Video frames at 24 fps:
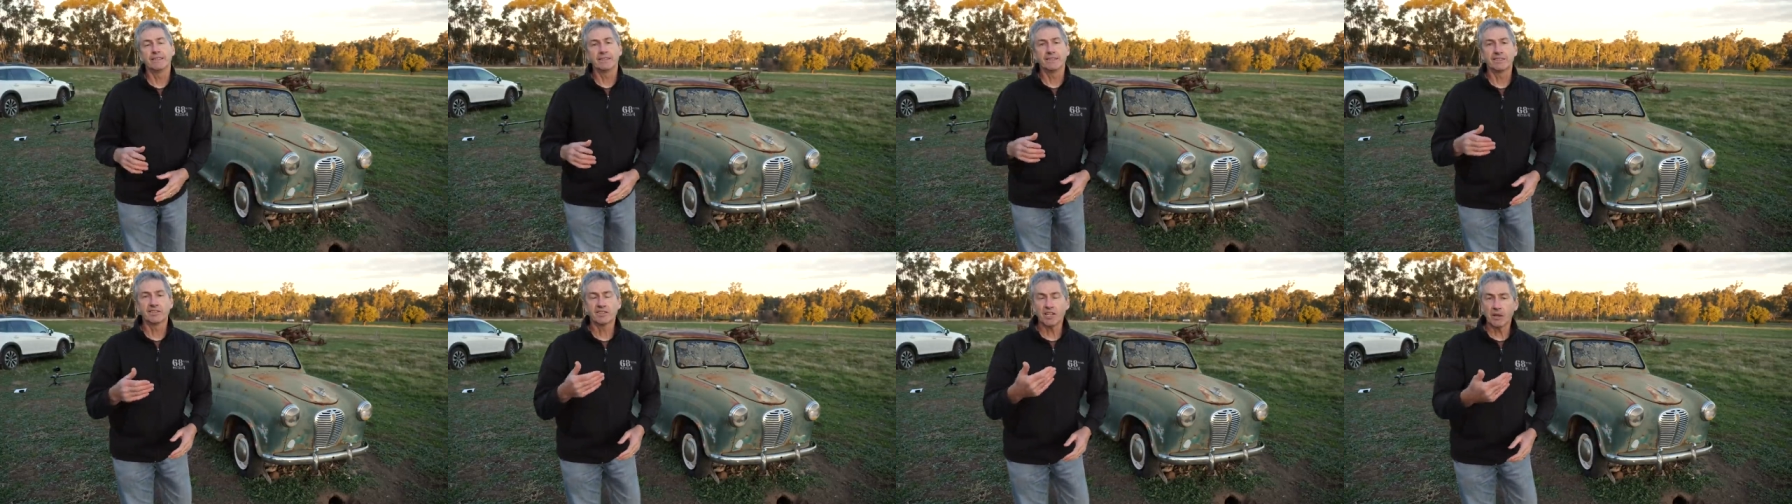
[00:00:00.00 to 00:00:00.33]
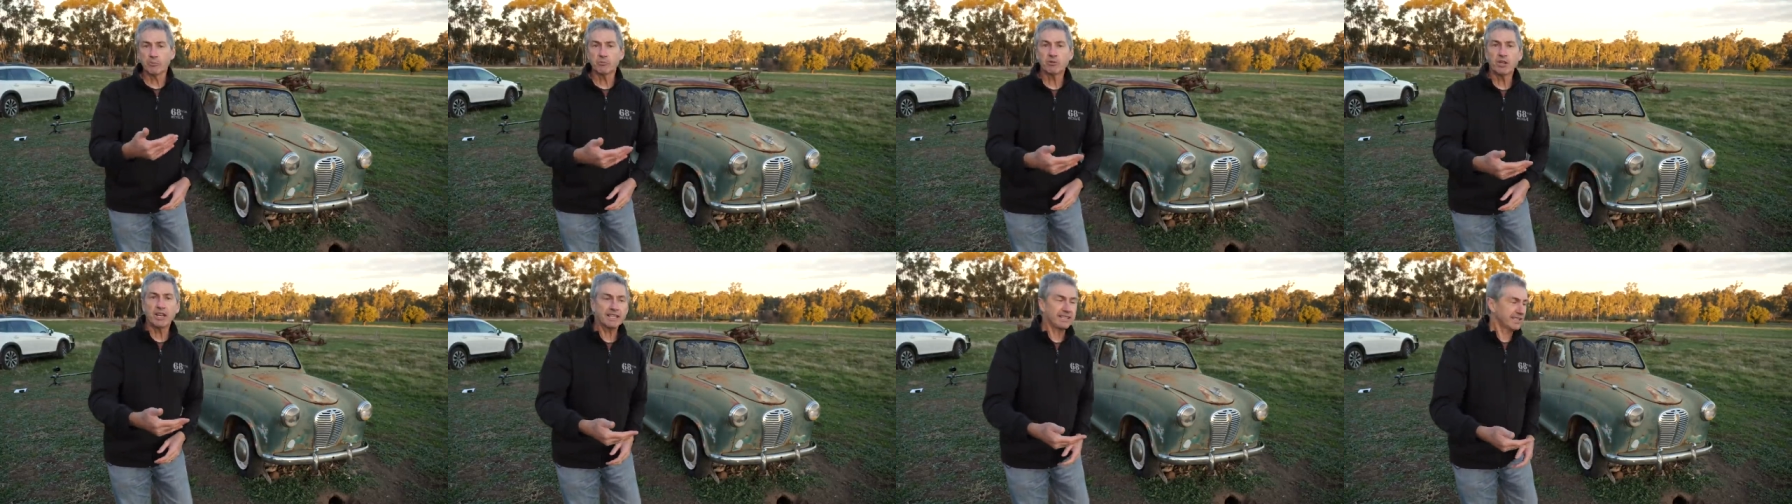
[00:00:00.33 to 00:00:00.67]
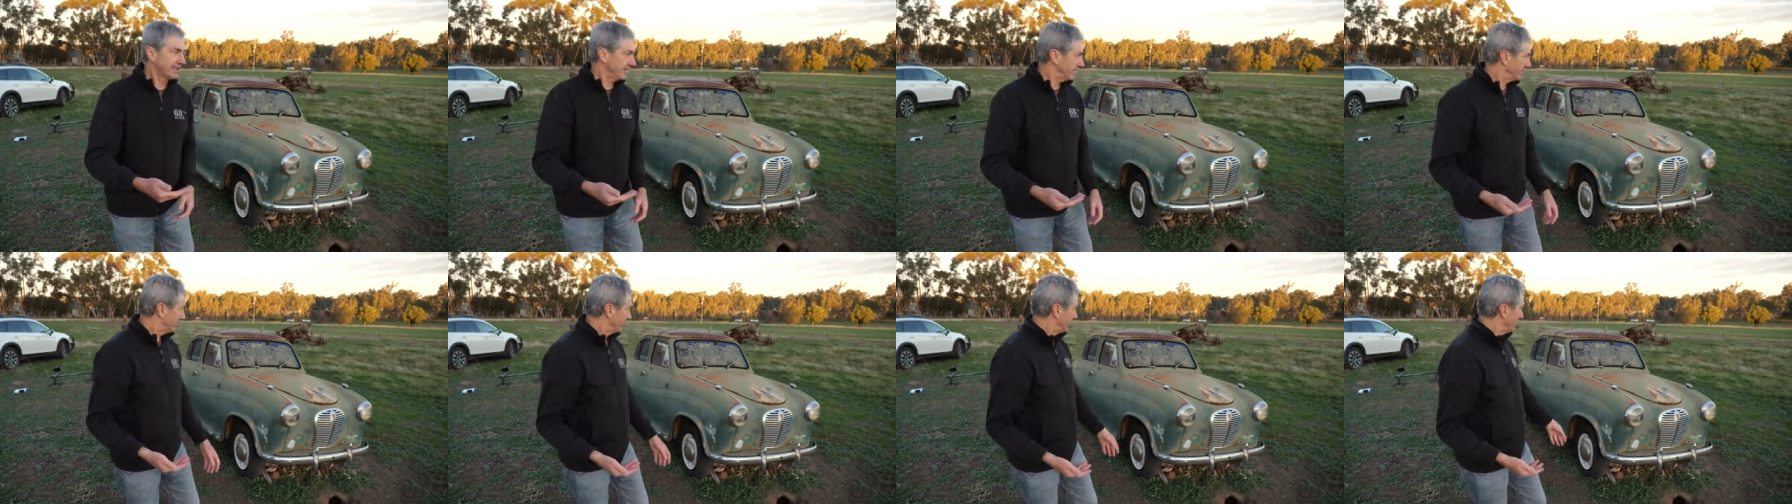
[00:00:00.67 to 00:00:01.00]

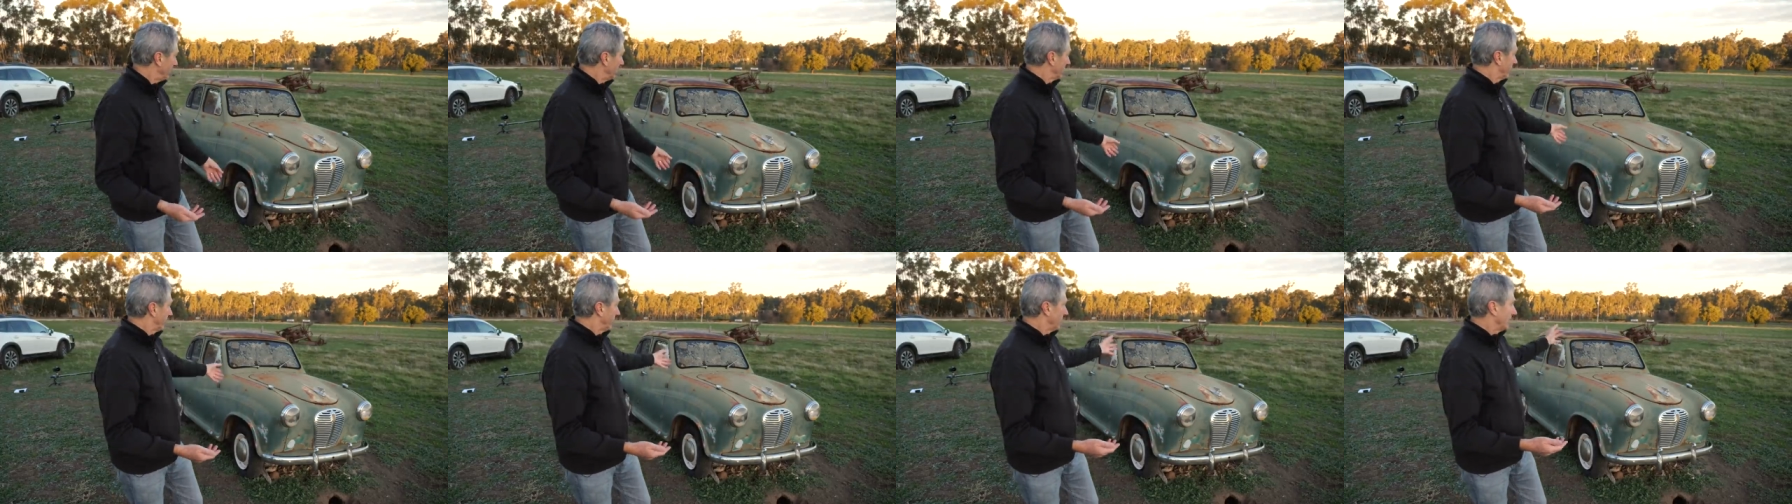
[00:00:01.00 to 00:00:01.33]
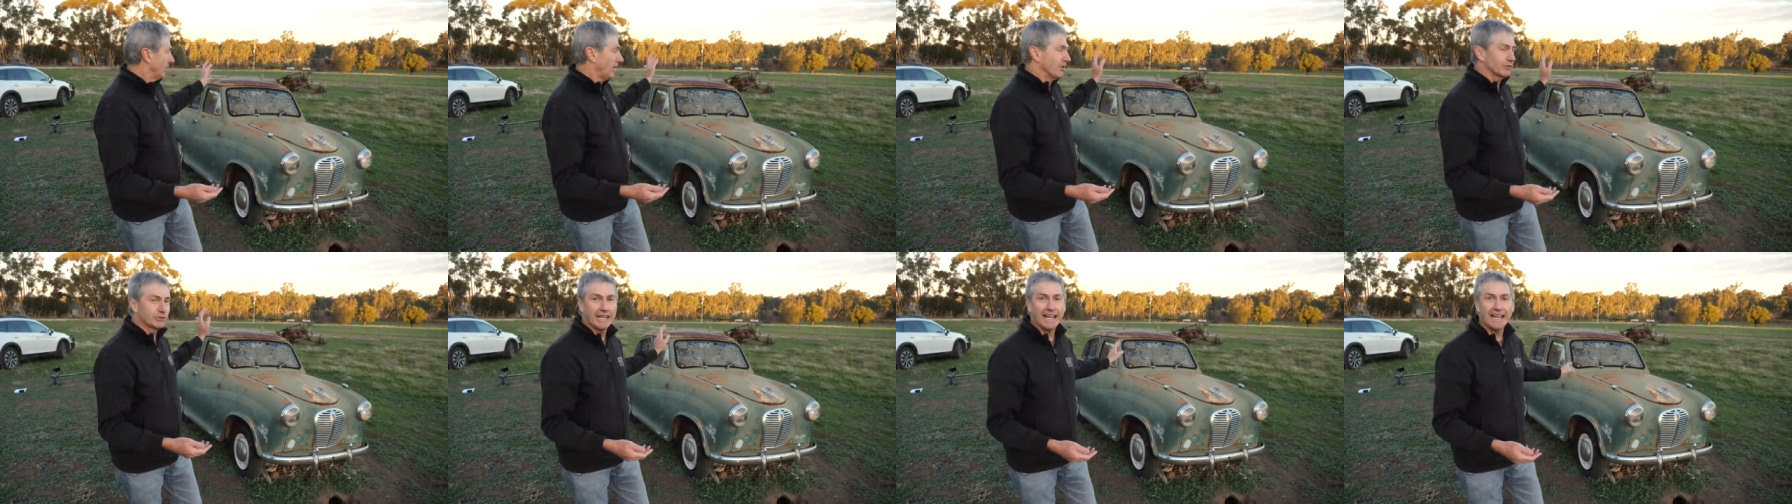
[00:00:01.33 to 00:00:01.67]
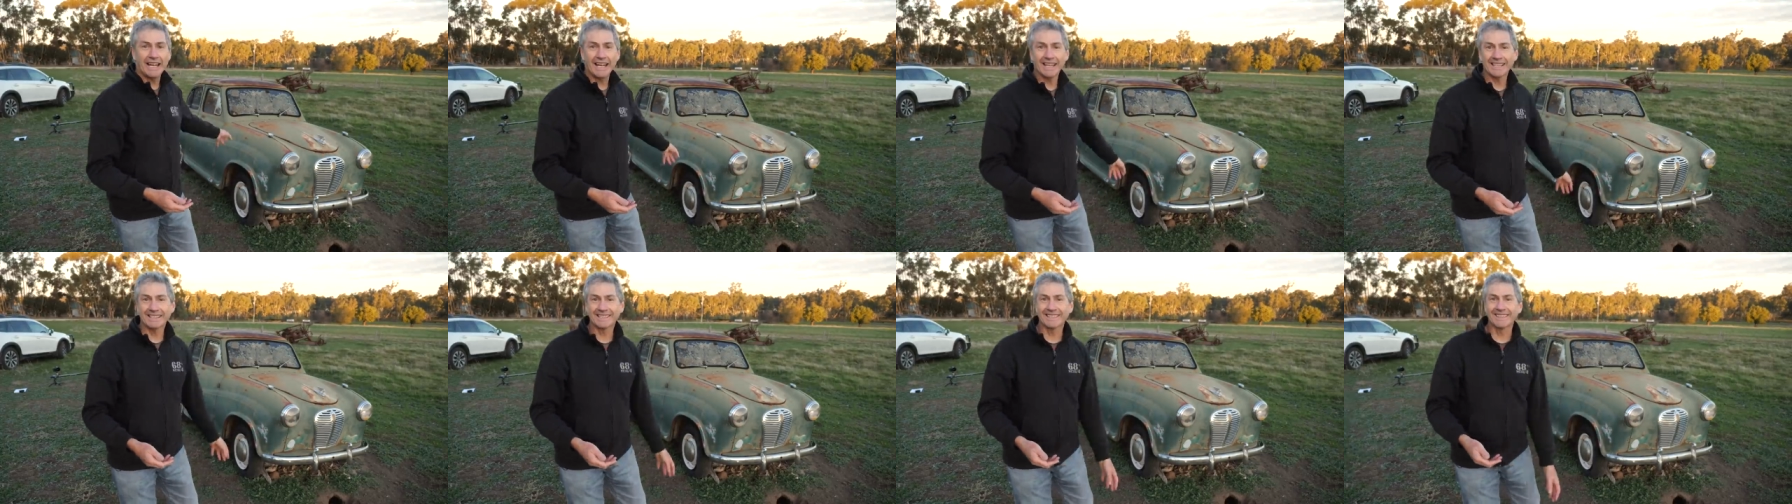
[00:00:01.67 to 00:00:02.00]
subjects and beautiful old
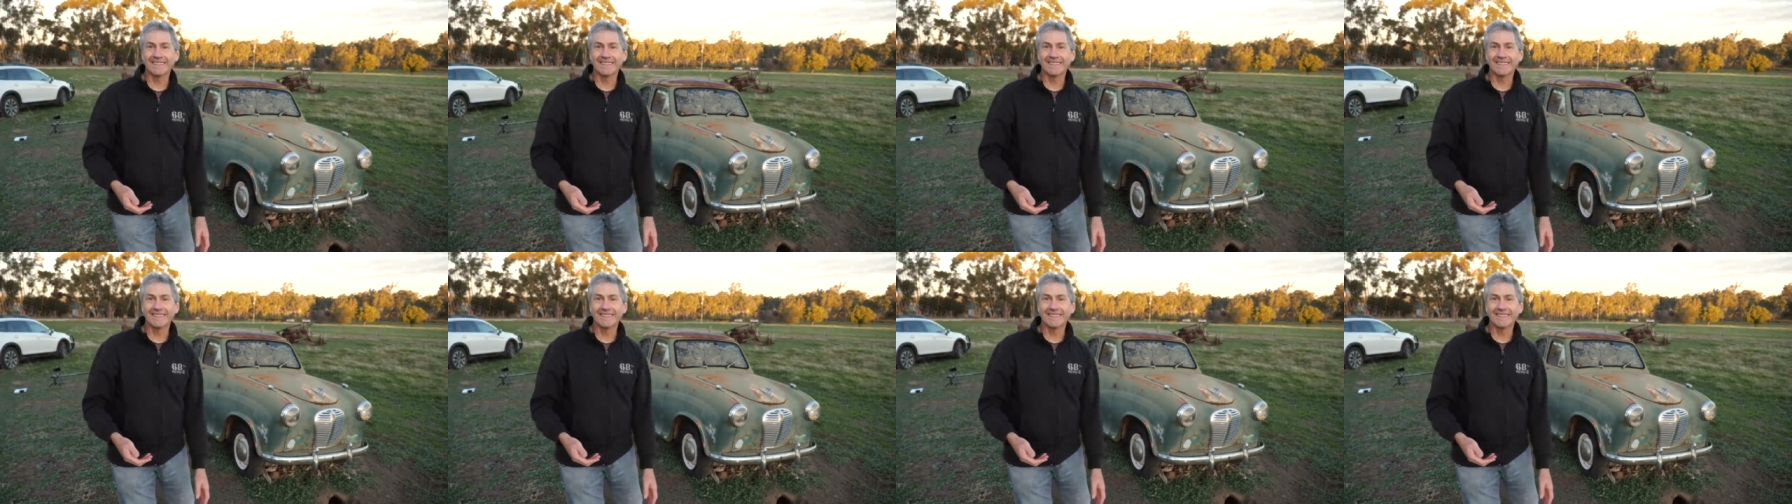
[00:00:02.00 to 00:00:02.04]
cars